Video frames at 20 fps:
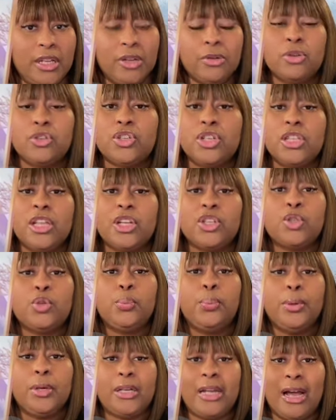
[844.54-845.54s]
energy that
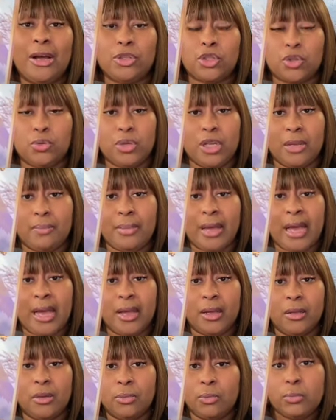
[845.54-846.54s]
you put out, you get
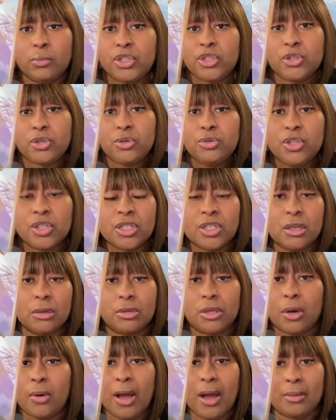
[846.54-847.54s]
back. You just
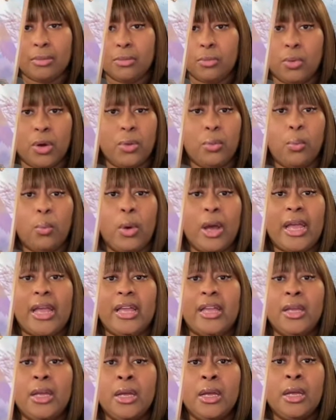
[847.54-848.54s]
don't know what
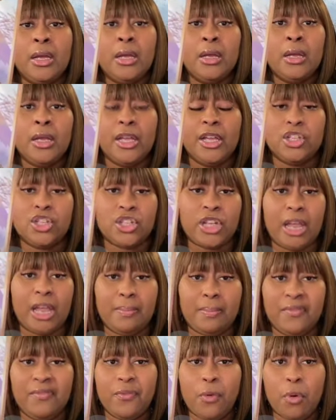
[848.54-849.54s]
way and
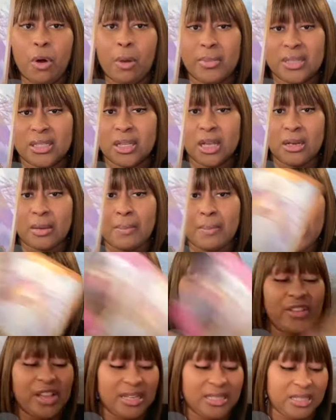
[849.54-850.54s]
shape and form it's going to
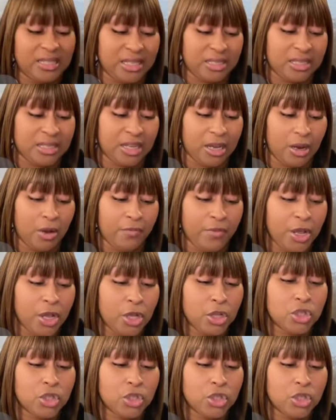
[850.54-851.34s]
manifest itself.